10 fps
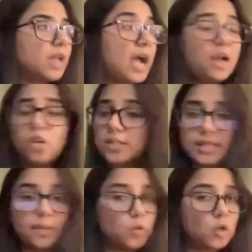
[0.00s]
I
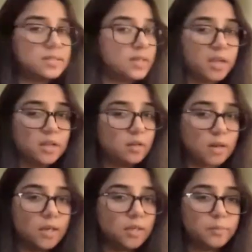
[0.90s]
honestly am not stuck in a
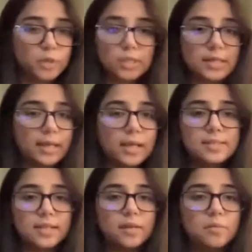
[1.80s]
rut because, like I
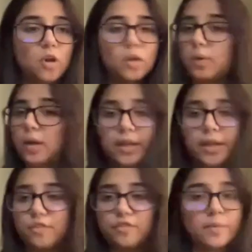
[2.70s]
said, not one
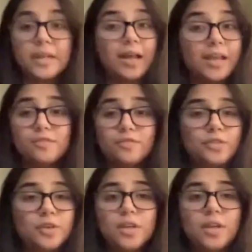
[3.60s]
day of my life
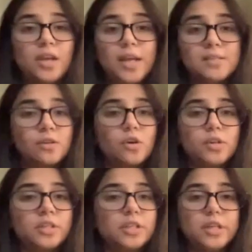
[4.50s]
as a
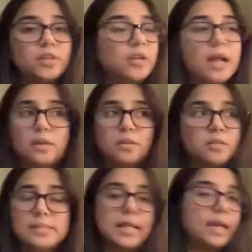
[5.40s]
content creator and actor
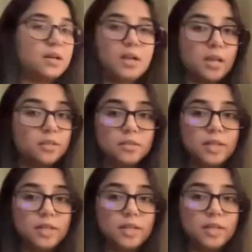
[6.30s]
is like
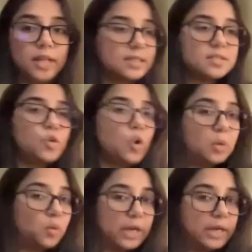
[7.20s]
another. Like, this is
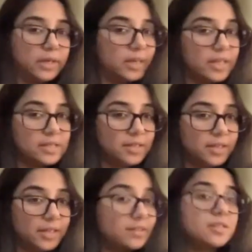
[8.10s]
not what I did yesterday,
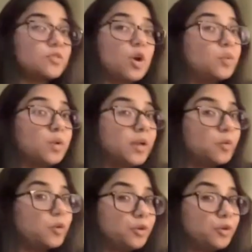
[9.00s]
and this is not what I'm going to